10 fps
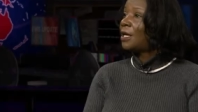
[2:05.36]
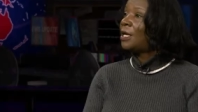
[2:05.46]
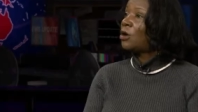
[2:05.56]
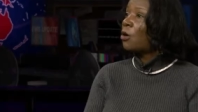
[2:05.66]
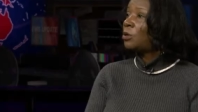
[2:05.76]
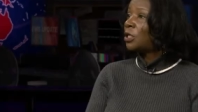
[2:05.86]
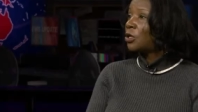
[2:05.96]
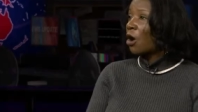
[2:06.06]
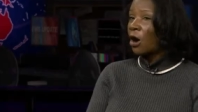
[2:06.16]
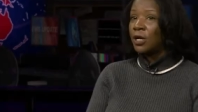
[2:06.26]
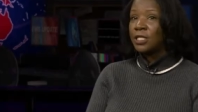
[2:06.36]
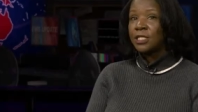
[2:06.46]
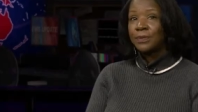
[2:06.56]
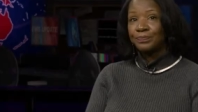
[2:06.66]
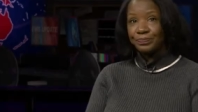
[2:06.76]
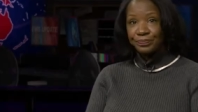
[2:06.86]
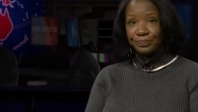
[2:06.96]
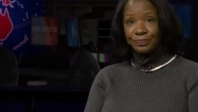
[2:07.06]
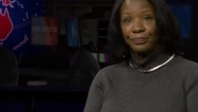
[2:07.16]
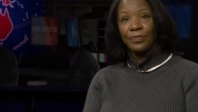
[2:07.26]
An Oakland artist
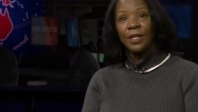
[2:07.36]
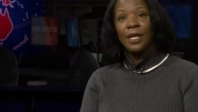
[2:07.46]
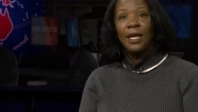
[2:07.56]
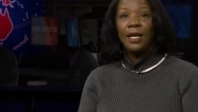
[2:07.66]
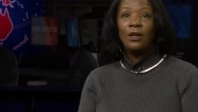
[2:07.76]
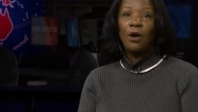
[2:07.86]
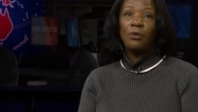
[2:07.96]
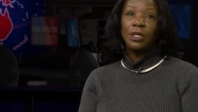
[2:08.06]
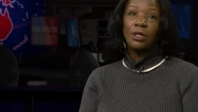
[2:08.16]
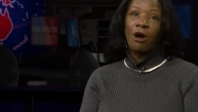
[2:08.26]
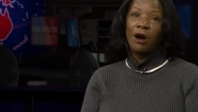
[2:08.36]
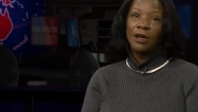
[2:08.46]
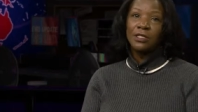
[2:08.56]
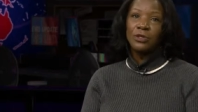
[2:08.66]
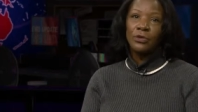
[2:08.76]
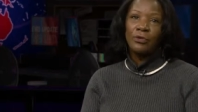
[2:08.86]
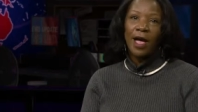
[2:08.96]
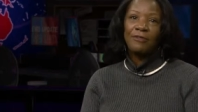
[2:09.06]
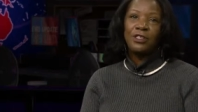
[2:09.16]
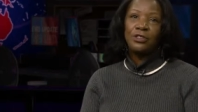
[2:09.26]
an Oakland artist who
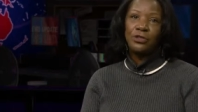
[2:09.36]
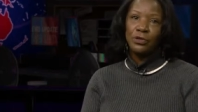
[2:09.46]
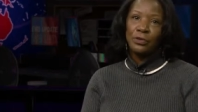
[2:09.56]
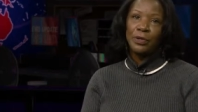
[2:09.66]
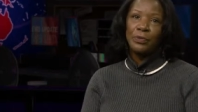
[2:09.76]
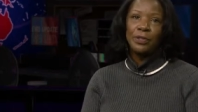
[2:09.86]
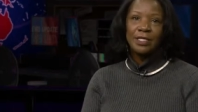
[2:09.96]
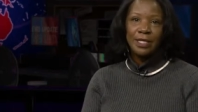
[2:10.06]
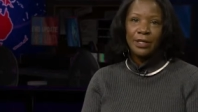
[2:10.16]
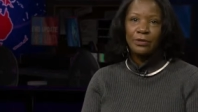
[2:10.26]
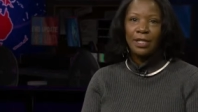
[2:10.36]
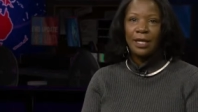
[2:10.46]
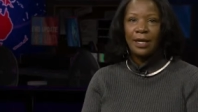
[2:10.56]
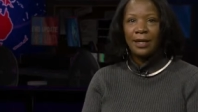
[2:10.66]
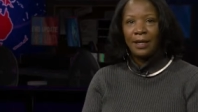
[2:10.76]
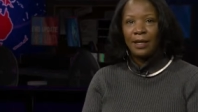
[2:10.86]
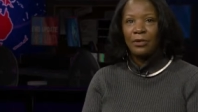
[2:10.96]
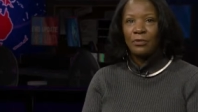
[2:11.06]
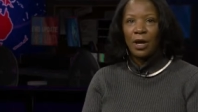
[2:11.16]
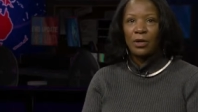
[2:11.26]
crafted jewelry was killed in a hit
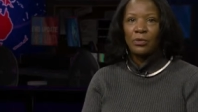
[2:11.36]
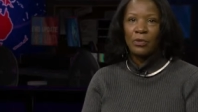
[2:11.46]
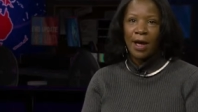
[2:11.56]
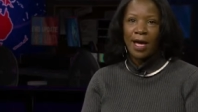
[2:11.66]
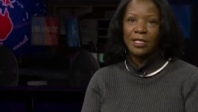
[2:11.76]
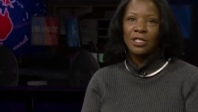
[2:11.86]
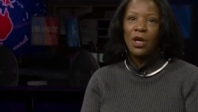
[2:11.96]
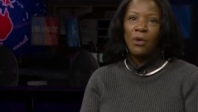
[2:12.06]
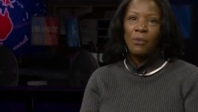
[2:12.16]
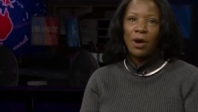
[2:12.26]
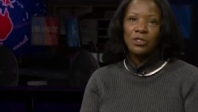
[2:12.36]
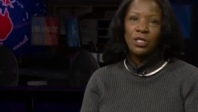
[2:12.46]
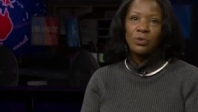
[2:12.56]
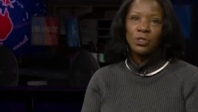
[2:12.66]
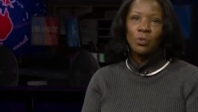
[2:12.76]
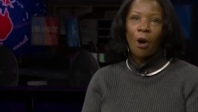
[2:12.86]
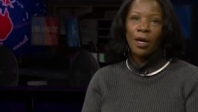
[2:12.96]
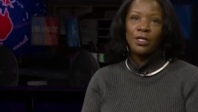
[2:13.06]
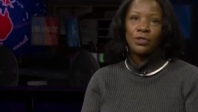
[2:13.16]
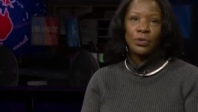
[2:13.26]
and run crash while she was
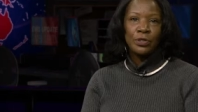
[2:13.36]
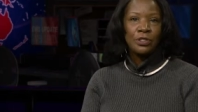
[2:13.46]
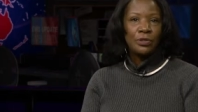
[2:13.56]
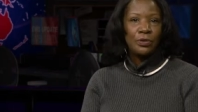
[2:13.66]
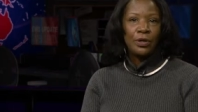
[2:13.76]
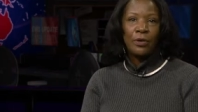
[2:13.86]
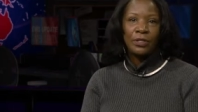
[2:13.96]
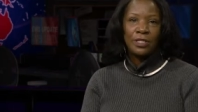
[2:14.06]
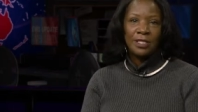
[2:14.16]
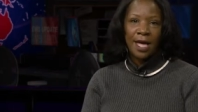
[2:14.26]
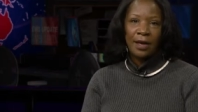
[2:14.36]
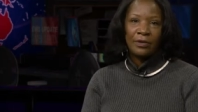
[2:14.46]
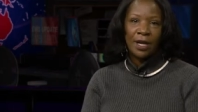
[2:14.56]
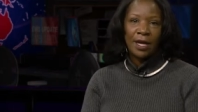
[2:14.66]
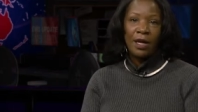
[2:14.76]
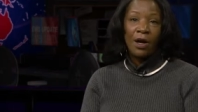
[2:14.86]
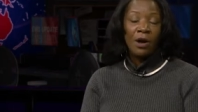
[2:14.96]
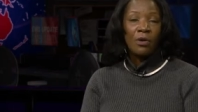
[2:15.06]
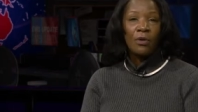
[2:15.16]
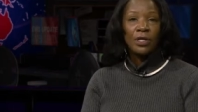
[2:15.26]
walking to her studio on Saturday,
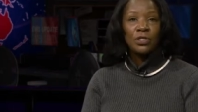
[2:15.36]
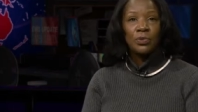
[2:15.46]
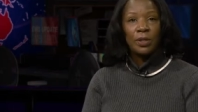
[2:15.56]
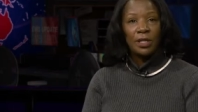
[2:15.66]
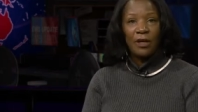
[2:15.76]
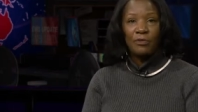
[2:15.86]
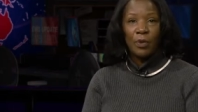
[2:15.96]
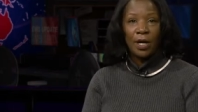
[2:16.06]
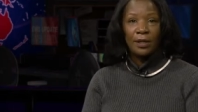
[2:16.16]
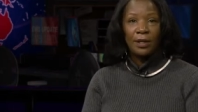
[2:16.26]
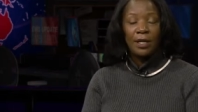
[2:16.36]
according to a loved one.